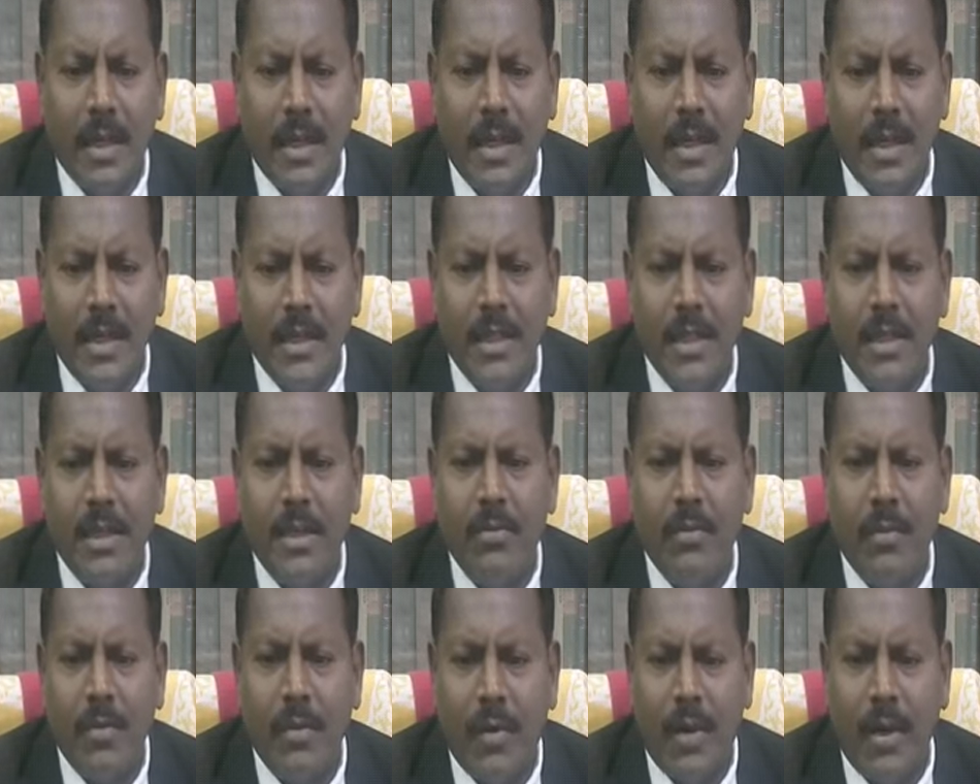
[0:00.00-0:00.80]
collection
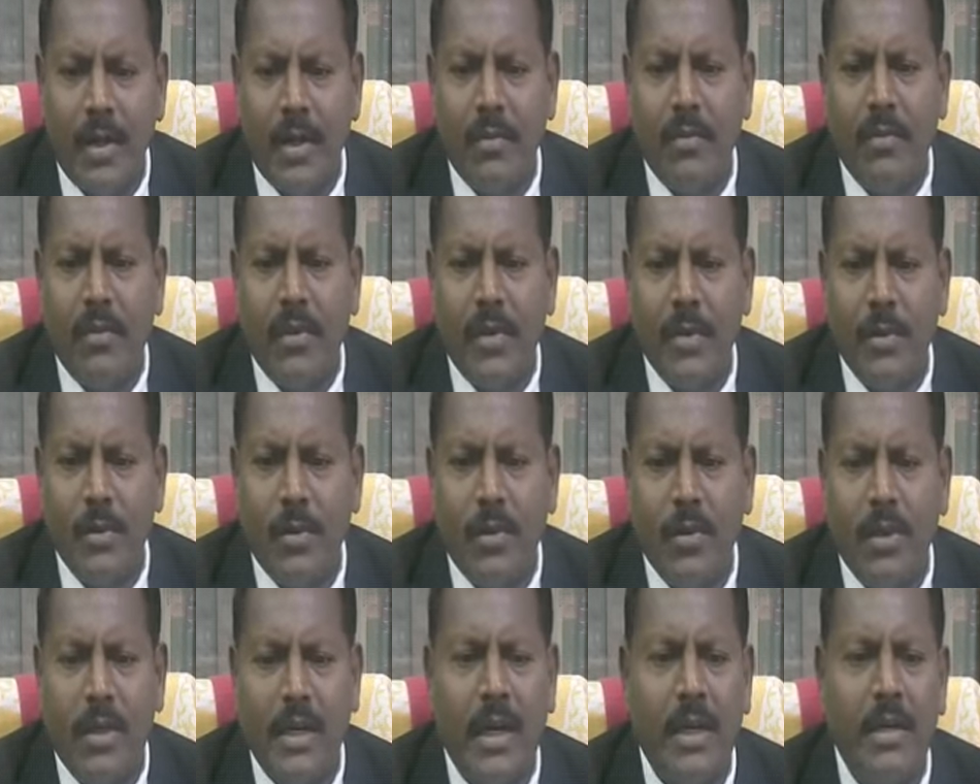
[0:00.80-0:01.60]
of
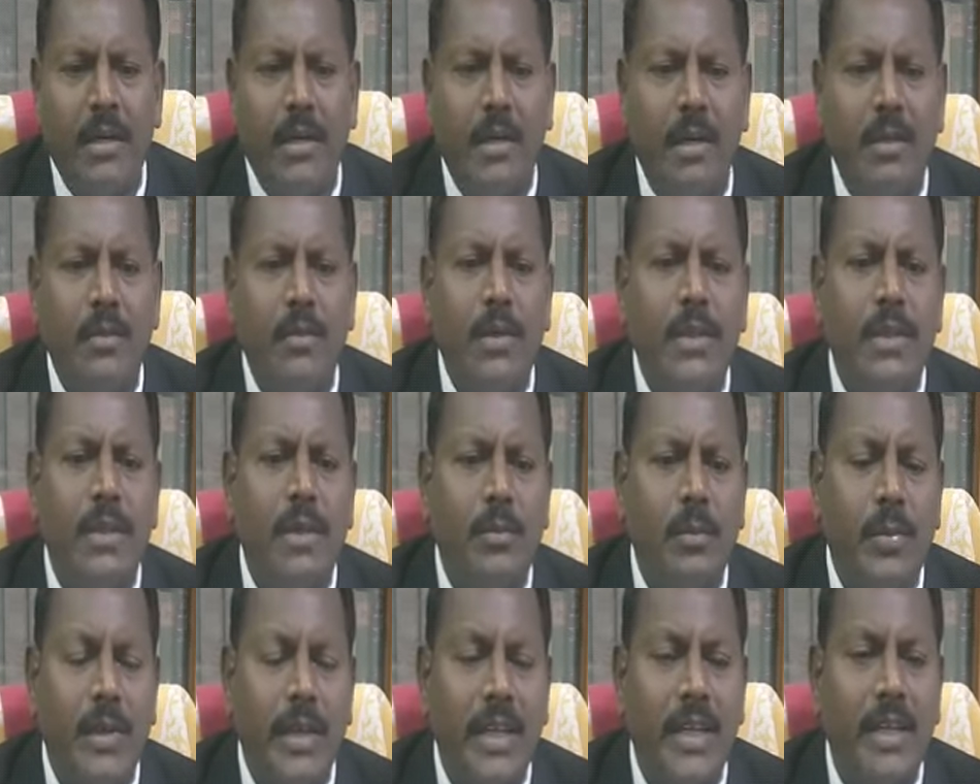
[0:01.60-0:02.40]
quantifiable data was a
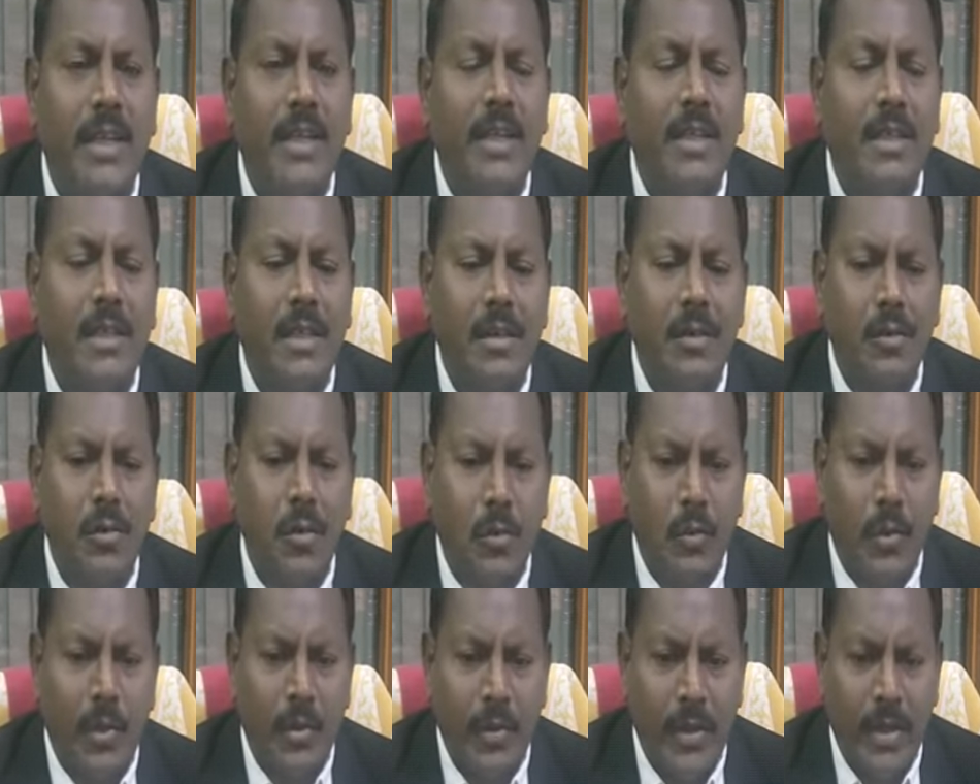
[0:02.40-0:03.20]
precursor to
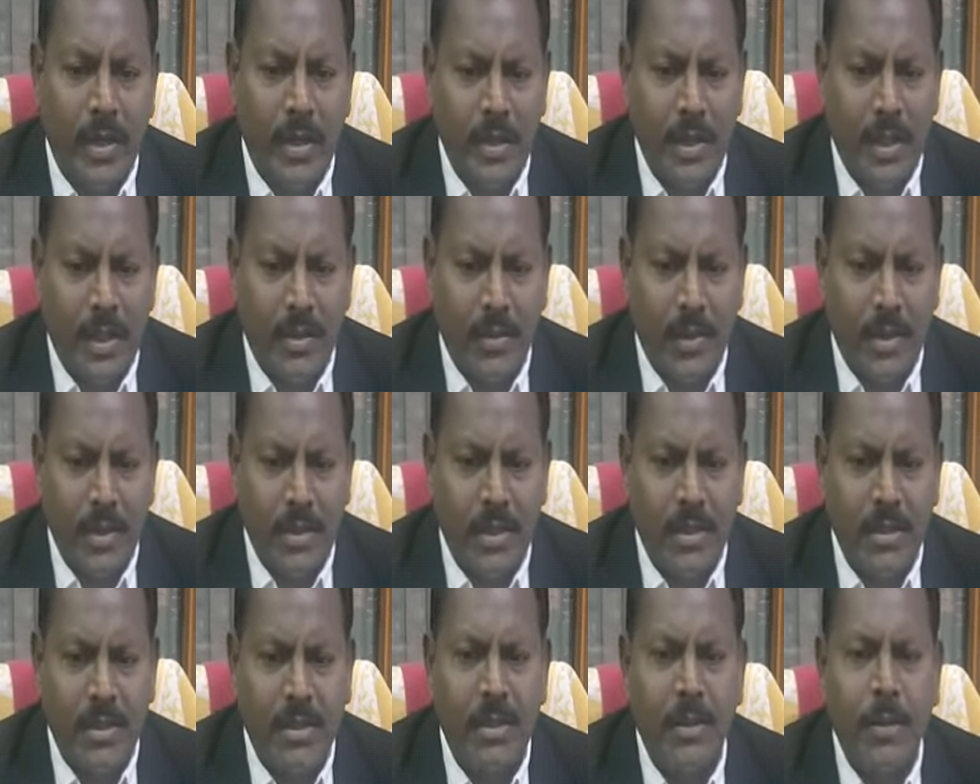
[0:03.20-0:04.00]
provide
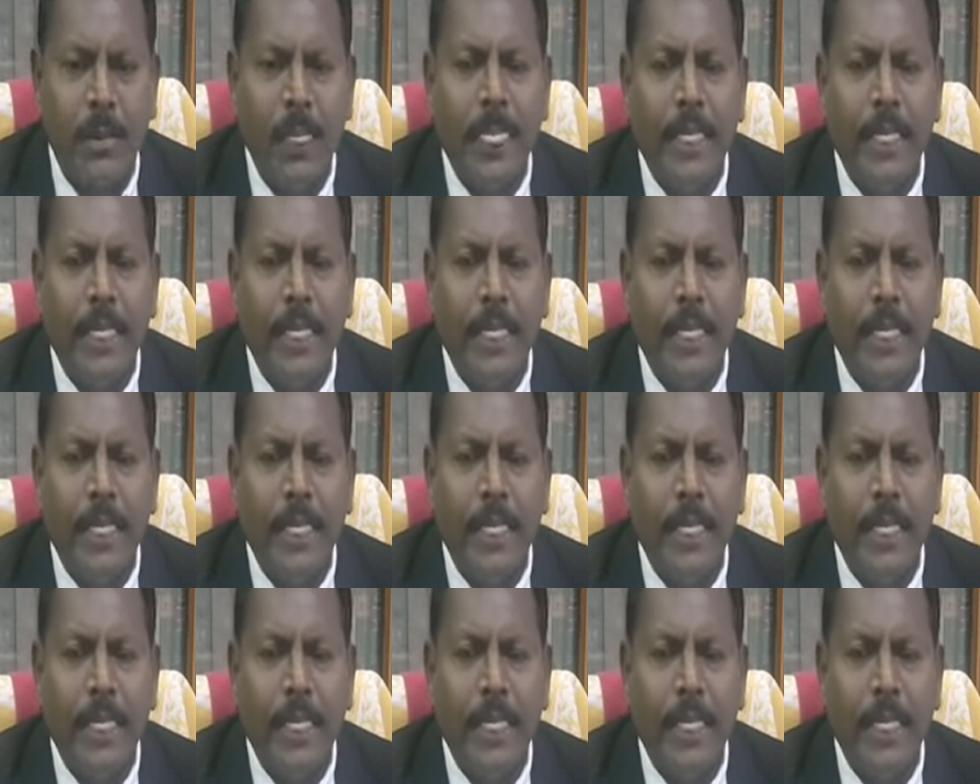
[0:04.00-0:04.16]
reservations.